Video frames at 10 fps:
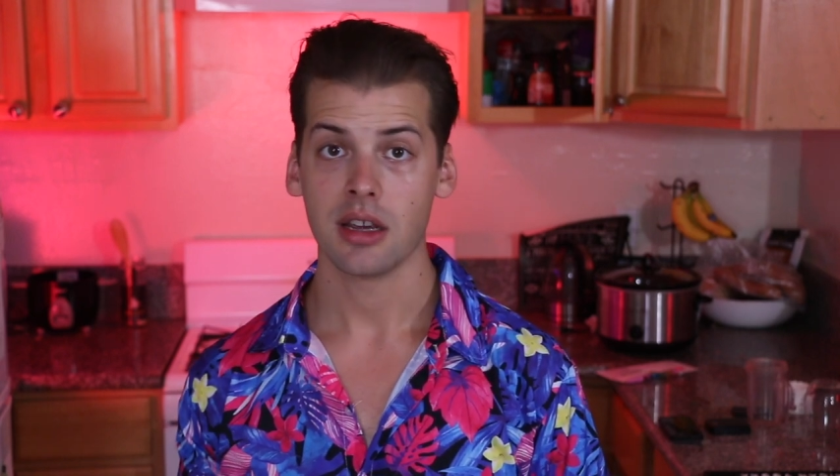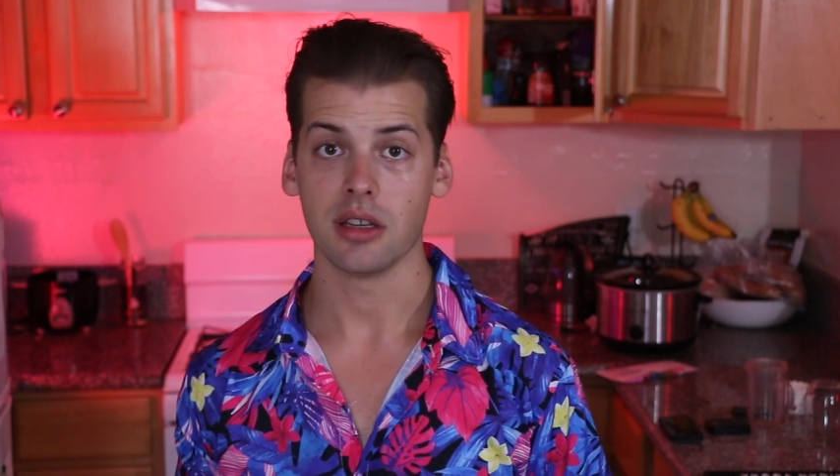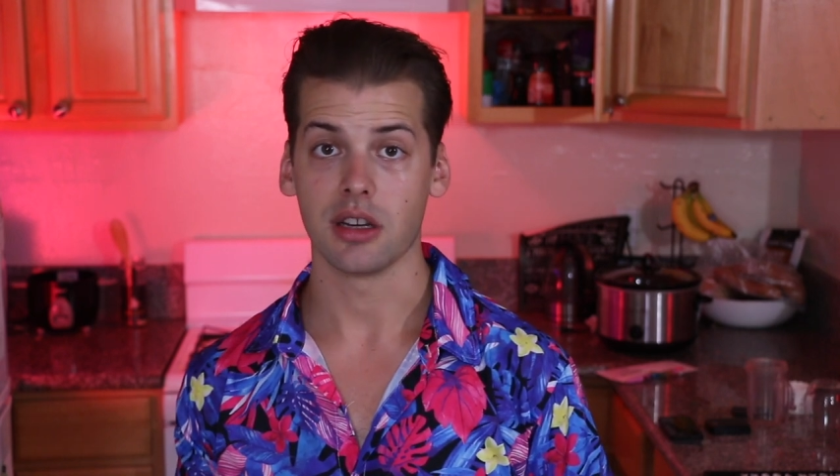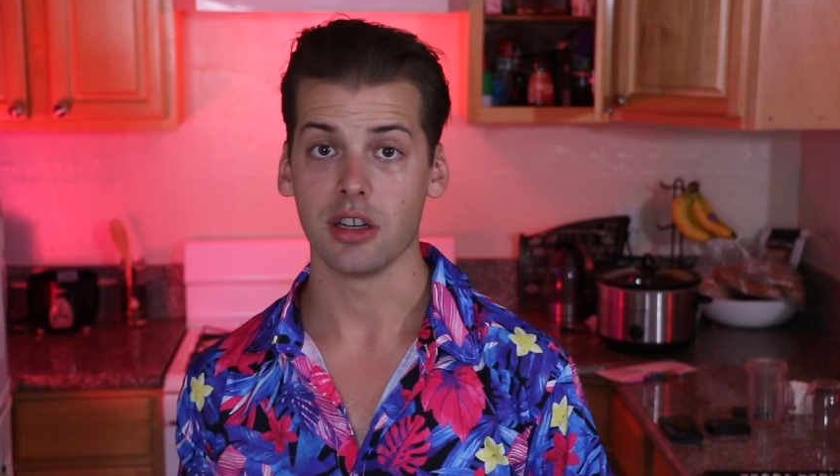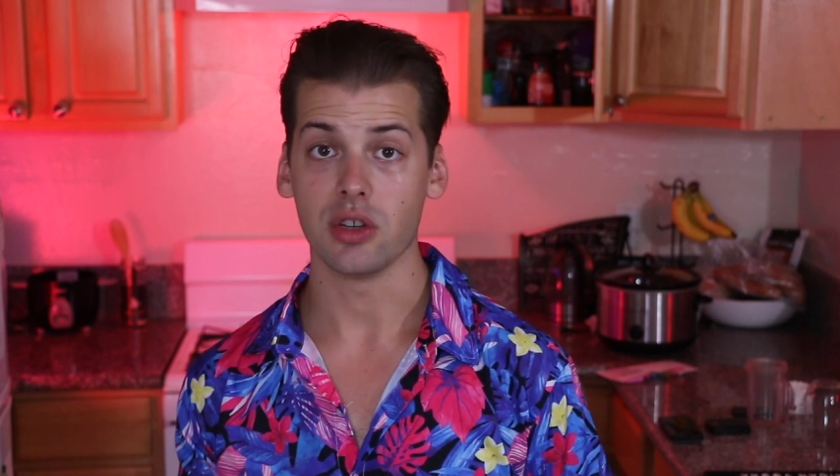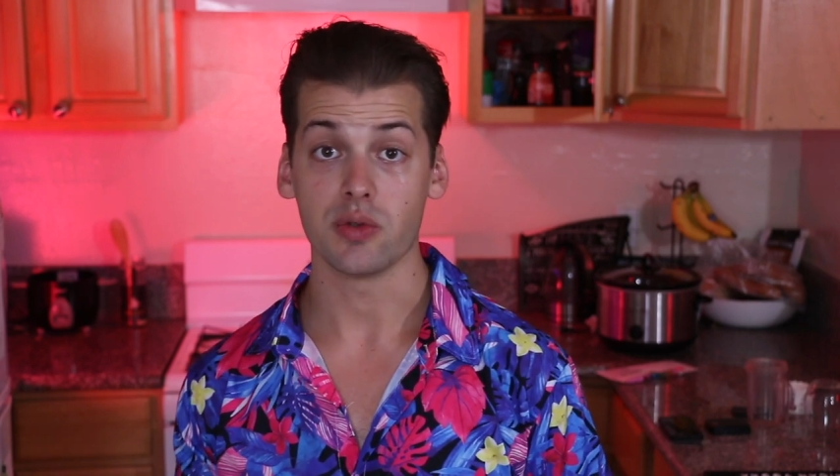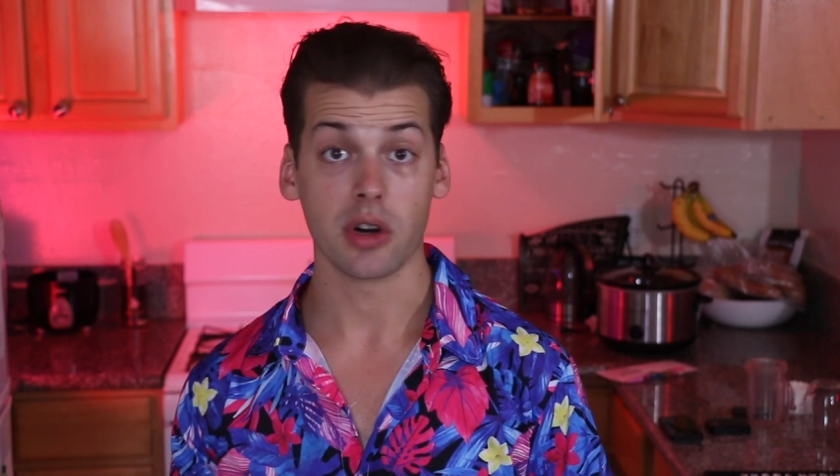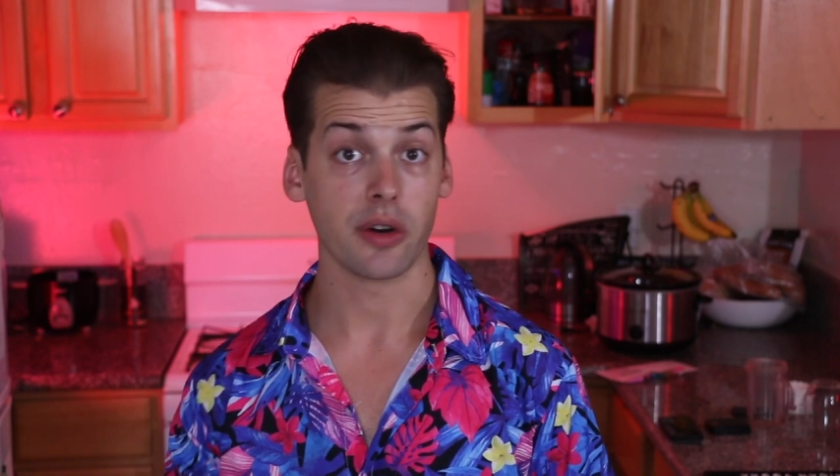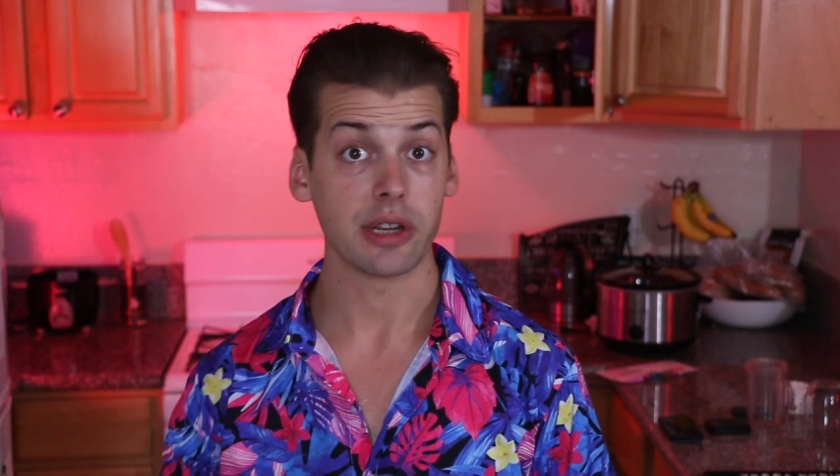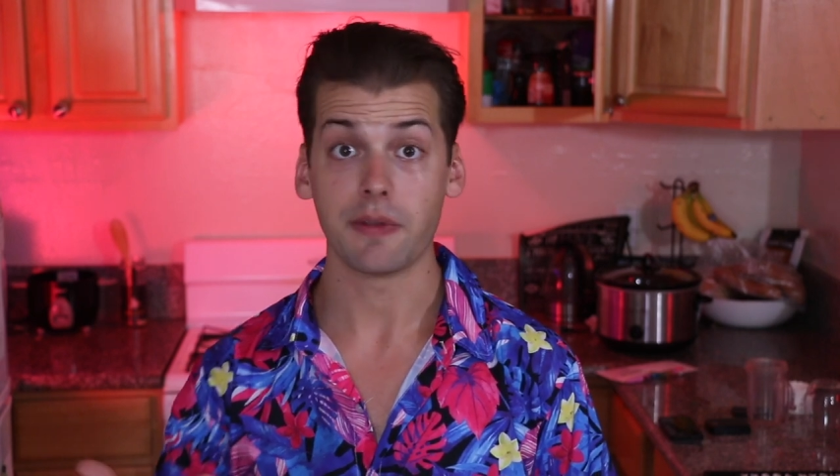you can use
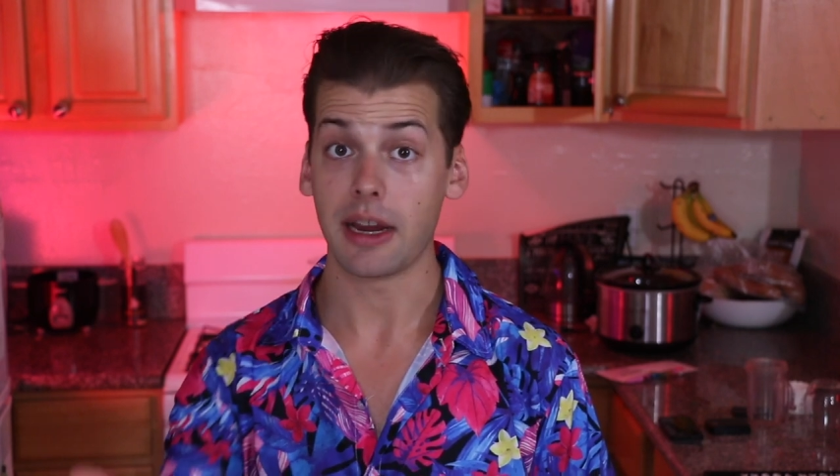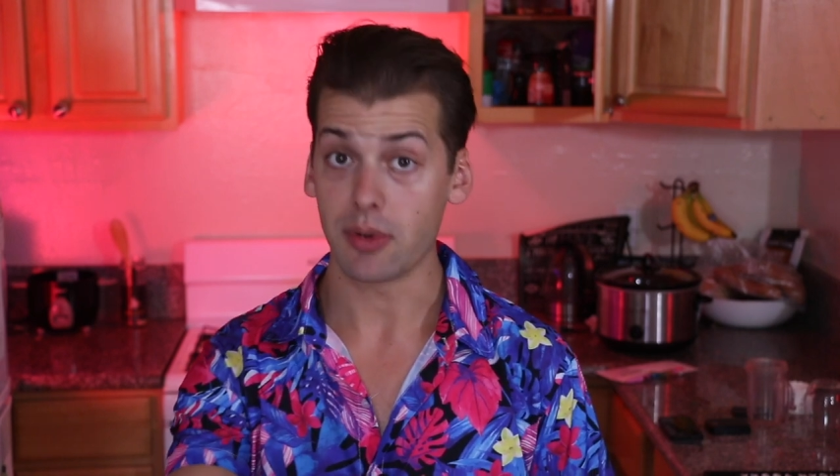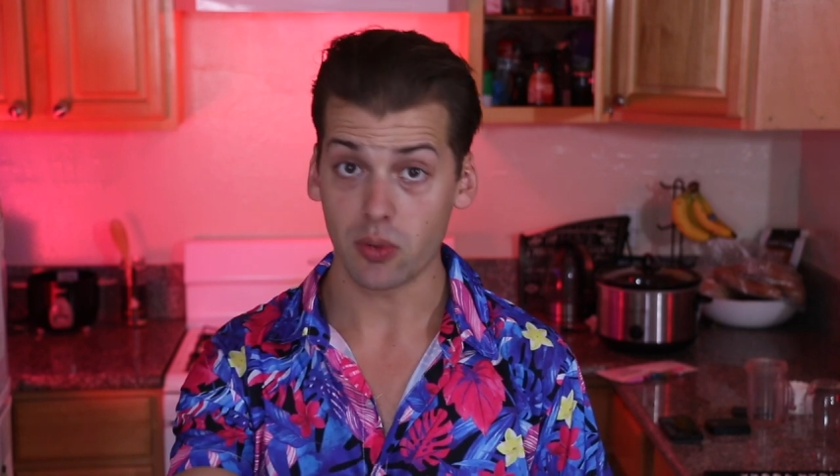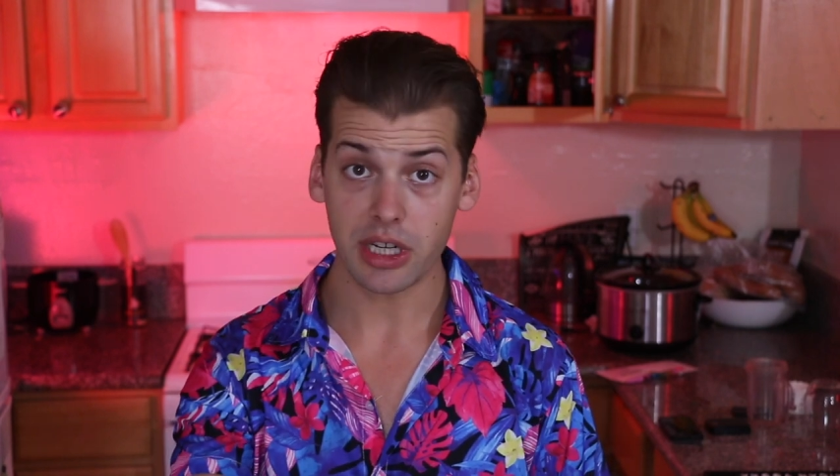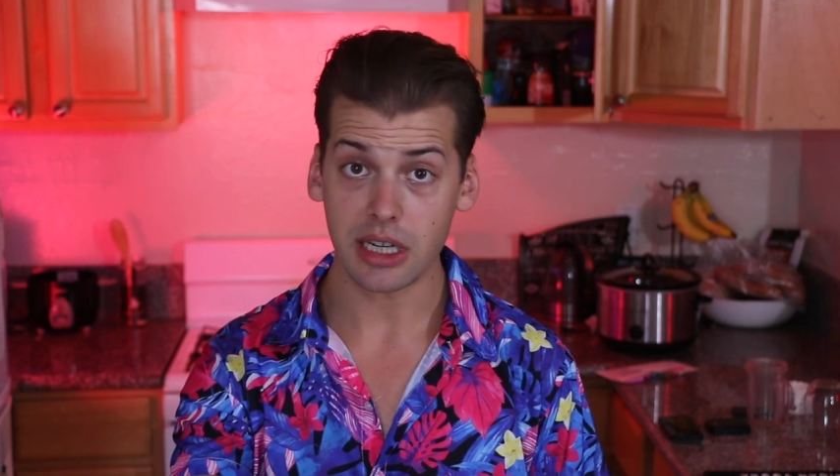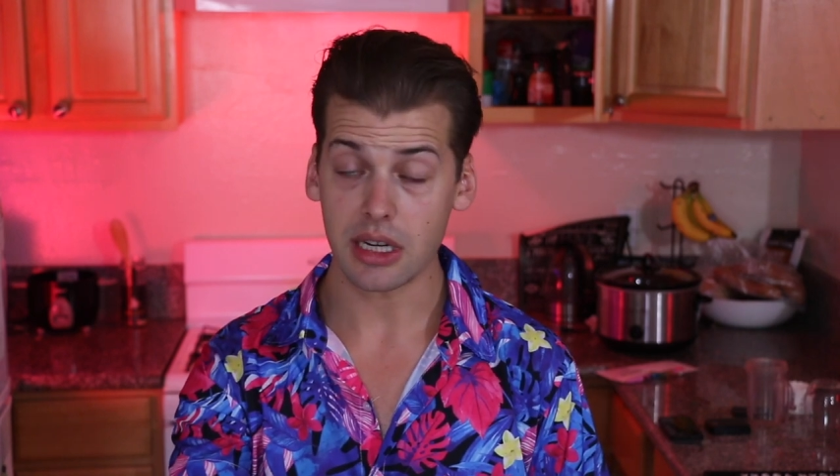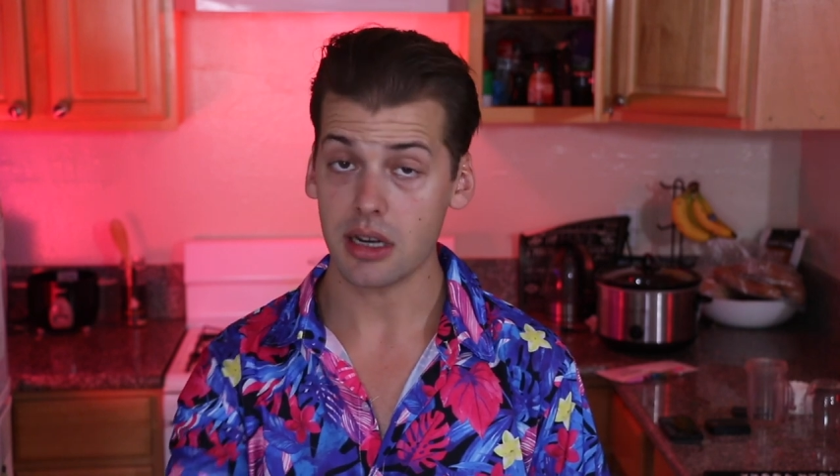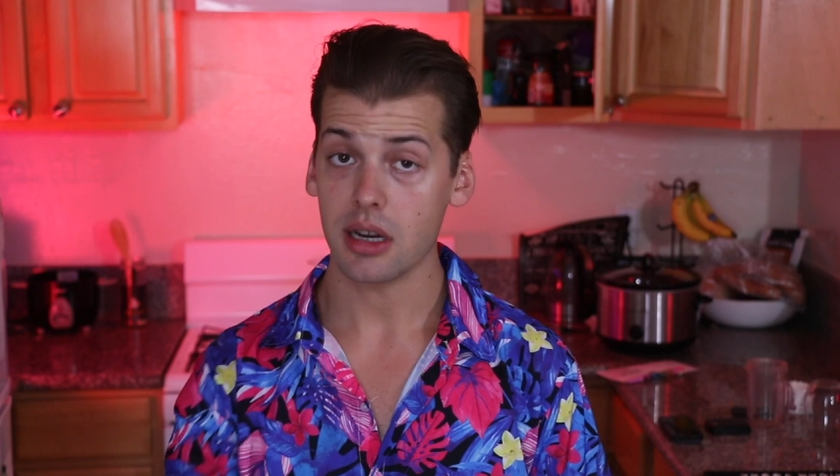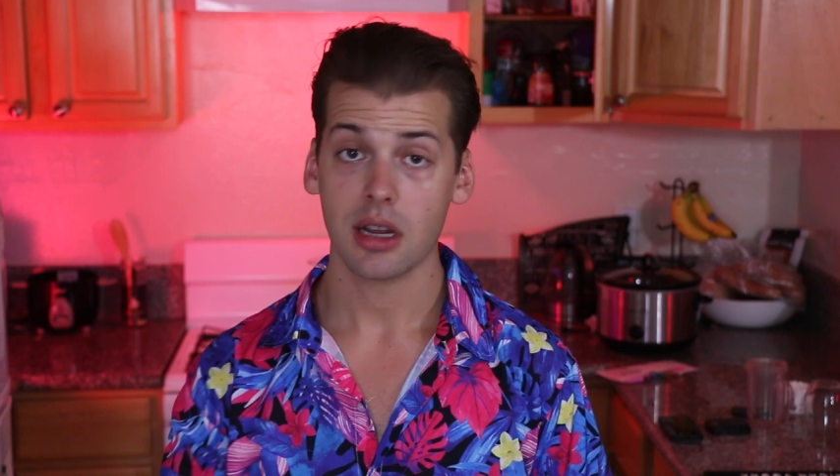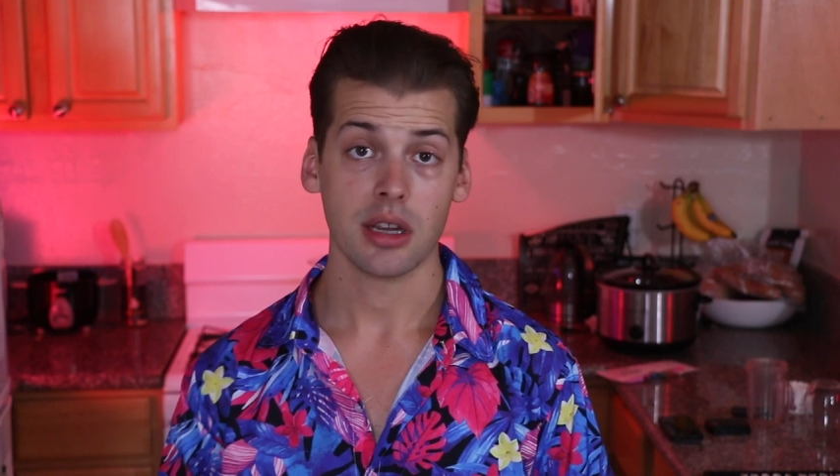already vaped weed,